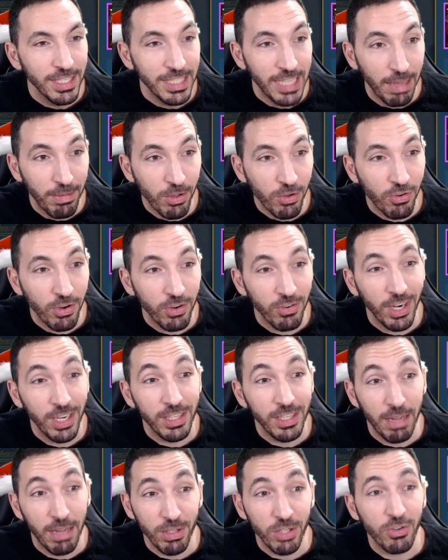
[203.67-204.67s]
double crit
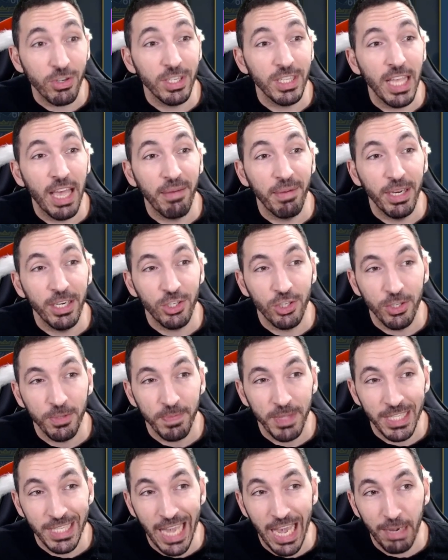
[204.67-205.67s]
rate, double crit
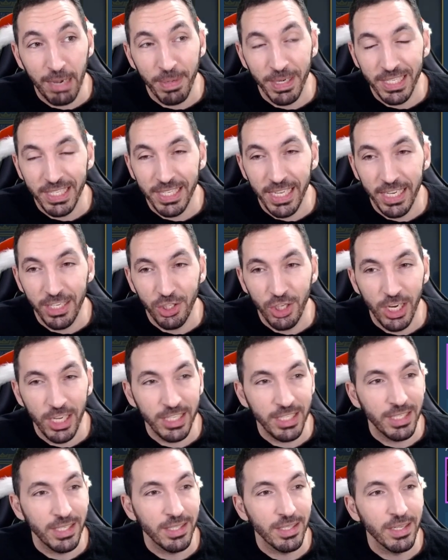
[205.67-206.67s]
damage, attack percent
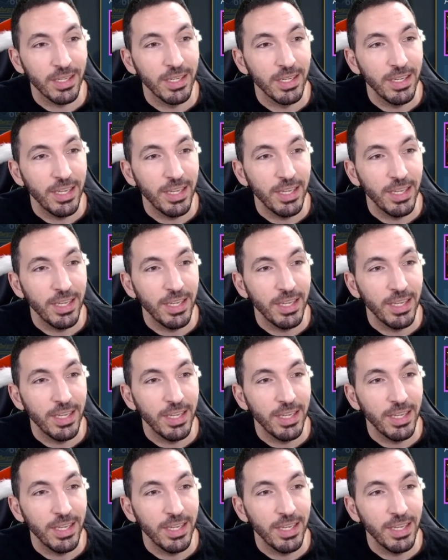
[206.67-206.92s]
chest,